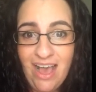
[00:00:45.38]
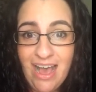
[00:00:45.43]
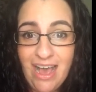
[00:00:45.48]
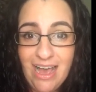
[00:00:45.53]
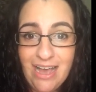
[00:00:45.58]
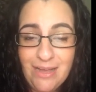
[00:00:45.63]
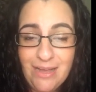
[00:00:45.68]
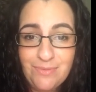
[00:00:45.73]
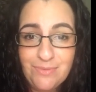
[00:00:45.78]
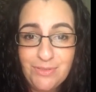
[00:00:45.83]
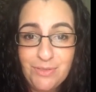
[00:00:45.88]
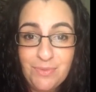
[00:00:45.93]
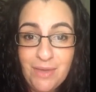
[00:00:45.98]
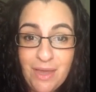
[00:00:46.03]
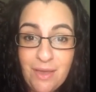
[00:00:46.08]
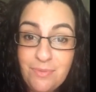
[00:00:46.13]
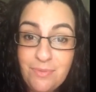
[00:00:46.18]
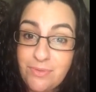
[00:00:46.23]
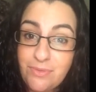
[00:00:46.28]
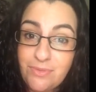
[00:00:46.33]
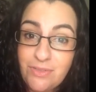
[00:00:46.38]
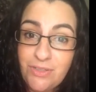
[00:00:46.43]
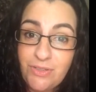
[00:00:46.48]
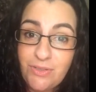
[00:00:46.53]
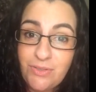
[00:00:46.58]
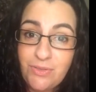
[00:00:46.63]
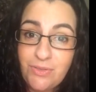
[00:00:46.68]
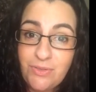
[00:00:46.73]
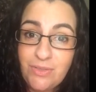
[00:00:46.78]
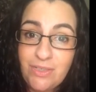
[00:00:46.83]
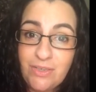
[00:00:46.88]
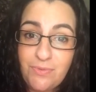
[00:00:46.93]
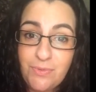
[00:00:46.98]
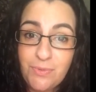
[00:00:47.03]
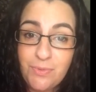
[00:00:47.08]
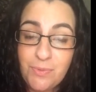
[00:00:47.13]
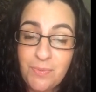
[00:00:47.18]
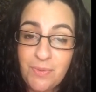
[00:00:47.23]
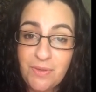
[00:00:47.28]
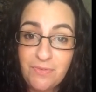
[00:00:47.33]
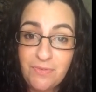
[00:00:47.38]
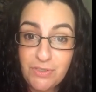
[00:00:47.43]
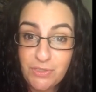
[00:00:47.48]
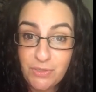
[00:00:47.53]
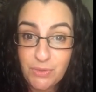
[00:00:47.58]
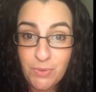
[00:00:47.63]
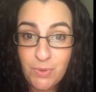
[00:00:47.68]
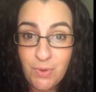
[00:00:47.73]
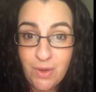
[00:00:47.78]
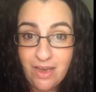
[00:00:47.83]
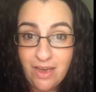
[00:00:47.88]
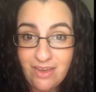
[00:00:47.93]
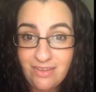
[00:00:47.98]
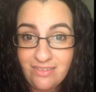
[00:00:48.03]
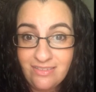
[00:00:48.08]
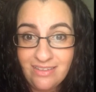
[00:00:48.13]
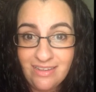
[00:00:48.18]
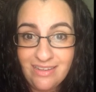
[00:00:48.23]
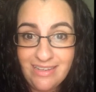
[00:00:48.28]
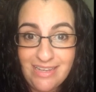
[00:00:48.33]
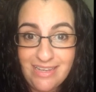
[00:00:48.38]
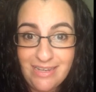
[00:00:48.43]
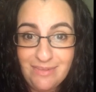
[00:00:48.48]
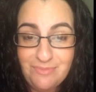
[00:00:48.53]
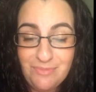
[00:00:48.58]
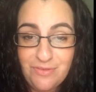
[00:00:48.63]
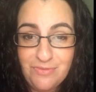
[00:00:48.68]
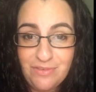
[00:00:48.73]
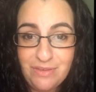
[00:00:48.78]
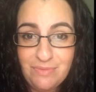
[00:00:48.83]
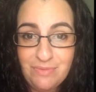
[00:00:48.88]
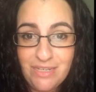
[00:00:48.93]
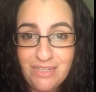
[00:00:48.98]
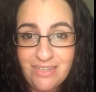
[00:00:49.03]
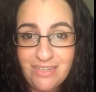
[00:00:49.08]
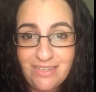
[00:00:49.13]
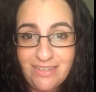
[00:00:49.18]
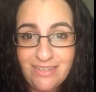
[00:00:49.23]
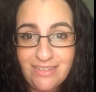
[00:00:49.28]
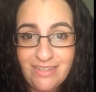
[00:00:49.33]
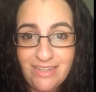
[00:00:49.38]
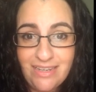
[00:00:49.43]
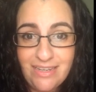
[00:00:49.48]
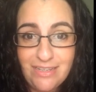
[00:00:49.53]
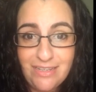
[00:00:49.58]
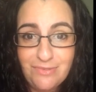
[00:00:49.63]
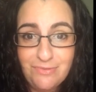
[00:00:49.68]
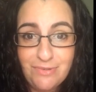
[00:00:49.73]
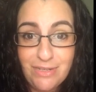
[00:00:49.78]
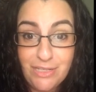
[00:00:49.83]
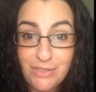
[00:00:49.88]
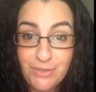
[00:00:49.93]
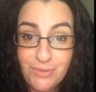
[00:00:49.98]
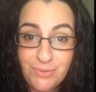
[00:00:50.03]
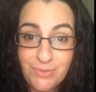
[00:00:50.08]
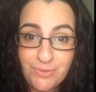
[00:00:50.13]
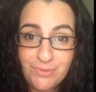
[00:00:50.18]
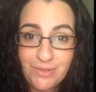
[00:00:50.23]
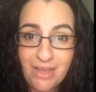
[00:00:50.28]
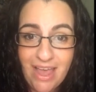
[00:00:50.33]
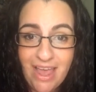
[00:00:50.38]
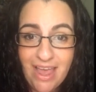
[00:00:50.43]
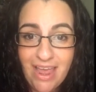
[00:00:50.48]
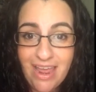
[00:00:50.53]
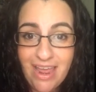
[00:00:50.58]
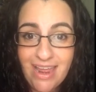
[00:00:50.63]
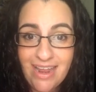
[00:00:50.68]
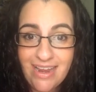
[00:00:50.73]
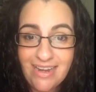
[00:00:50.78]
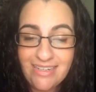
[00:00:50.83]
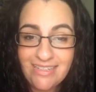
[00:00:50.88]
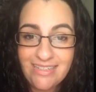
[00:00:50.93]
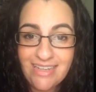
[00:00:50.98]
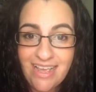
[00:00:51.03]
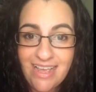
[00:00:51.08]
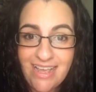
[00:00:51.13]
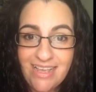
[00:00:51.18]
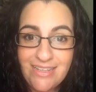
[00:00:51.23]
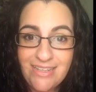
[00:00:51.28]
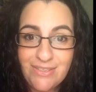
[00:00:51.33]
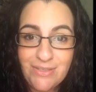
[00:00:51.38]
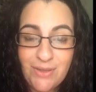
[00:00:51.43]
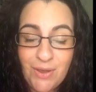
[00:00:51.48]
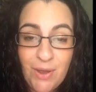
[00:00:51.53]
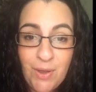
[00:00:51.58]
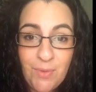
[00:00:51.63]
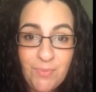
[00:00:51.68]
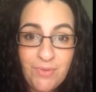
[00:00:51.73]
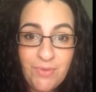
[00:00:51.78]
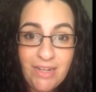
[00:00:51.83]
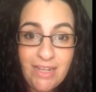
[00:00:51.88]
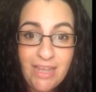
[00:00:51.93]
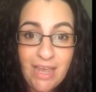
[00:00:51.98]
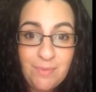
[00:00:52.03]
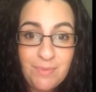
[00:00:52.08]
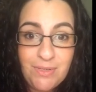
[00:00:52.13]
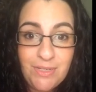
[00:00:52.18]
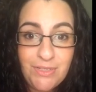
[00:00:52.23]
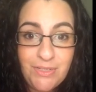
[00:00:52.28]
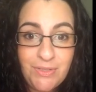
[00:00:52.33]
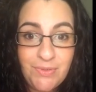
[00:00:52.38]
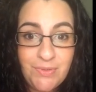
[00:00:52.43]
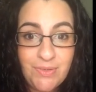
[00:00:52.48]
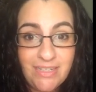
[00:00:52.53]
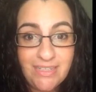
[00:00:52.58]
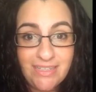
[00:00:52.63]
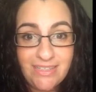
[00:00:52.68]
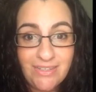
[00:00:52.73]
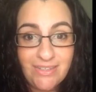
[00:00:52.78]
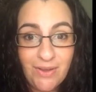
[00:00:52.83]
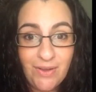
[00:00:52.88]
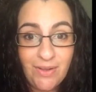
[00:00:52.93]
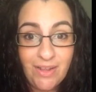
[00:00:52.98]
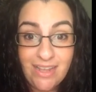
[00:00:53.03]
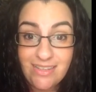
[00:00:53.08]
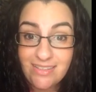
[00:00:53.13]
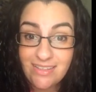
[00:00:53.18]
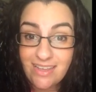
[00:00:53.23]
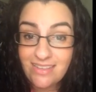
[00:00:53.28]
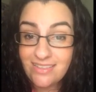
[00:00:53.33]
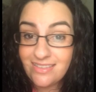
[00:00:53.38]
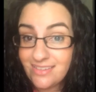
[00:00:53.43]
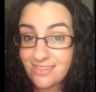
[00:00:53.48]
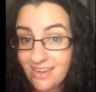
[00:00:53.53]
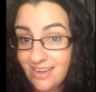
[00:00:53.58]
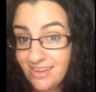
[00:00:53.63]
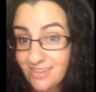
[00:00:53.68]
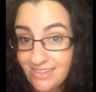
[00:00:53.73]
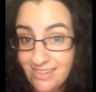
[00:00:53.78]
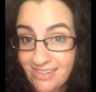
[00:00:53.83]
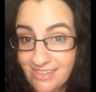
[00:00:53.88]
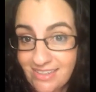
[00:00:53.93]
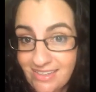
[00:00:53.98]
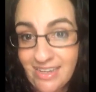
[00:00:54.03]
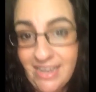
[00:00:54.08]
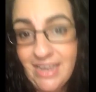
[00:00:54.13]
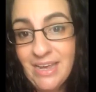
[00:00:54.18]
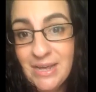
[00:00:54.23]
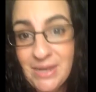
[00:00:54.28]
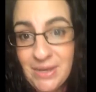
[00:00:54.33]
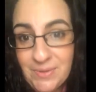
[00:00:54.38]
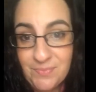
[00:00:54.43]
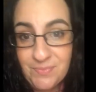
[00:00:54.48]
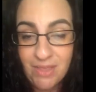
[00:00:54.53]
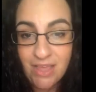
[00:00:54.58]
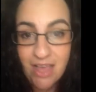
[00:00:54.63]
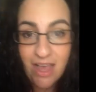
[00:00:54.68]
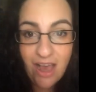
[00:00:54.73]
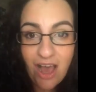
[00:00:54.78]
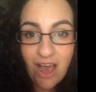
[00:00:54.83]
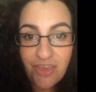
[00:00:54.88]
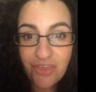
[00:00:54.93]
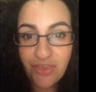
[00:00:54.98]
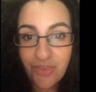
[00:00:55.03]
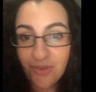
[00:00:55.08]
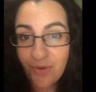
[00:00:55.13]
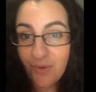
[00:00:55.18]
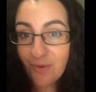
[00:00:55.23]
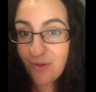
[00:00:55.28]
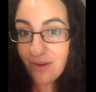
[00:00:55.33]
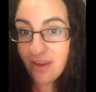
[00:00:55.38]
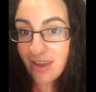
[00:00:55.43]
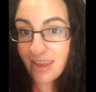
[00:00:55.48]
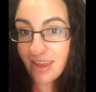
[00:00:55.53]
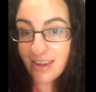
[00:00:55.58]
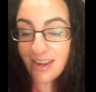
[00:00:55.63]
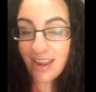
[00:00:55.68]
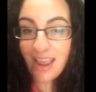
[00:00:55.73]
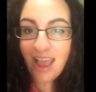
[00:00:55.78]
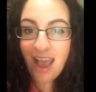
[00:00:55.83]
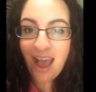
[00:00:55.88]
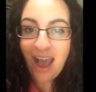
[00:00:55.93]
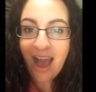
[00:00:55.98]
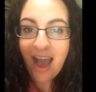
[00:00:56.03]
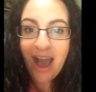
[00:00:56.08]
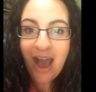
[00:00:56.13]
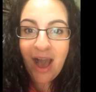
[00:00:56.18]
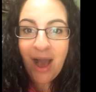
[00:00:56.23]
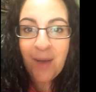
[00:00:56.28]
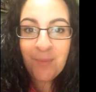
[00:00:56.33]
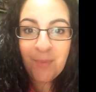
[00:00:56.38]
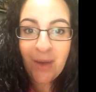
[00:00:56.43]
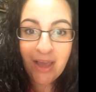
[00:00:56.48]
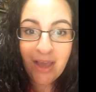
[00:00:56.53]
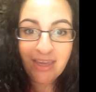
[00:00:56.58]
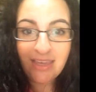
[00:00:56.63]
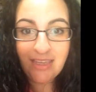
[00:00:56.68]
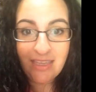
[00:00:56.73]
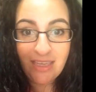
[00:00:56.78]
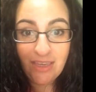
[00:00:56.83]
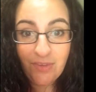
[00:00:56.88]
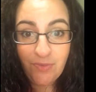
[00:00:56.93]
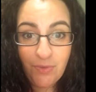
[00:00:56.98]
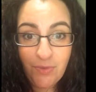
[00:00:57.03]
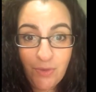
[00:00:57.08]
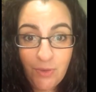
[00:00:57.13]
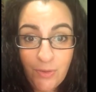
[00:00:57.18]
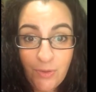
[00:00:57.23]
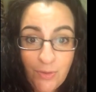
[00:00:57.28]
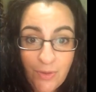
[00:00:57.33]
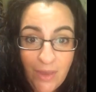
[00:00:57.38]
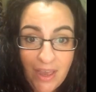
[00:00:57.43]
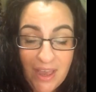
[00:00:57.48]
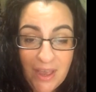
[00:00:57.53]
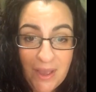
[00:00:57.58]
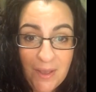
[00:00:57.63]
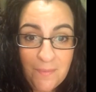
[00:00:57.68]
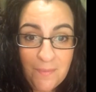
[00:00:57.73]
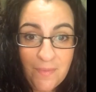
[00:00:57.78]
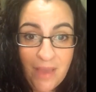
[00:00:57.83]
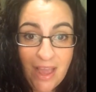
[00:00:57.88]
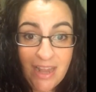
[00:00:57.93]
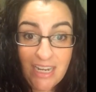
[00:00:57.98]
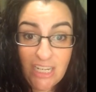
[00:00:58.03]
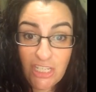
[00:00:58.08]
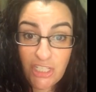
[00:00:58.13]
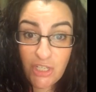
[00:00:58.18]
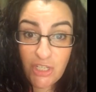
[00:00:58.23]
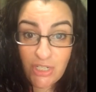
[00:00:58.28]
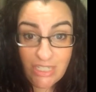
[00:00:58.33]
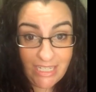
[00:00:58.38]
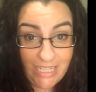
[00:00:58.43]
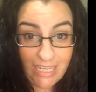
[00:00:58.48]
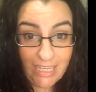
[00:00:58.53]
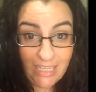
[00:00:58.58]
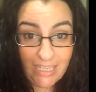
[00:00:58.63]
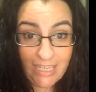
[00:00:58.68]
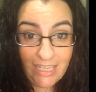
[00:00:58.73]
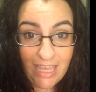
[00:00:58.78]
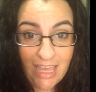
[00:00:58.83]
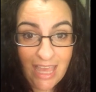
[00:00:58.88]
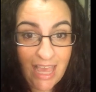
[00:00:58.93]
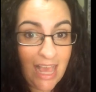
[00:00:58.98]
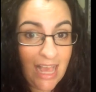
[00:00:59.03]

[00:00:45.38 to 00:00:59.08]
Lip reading: to be able to give you a bit of a tour in moving pictures is really cool, and so I'm really happy to do it. So let's get started. I thought I can give you an exotic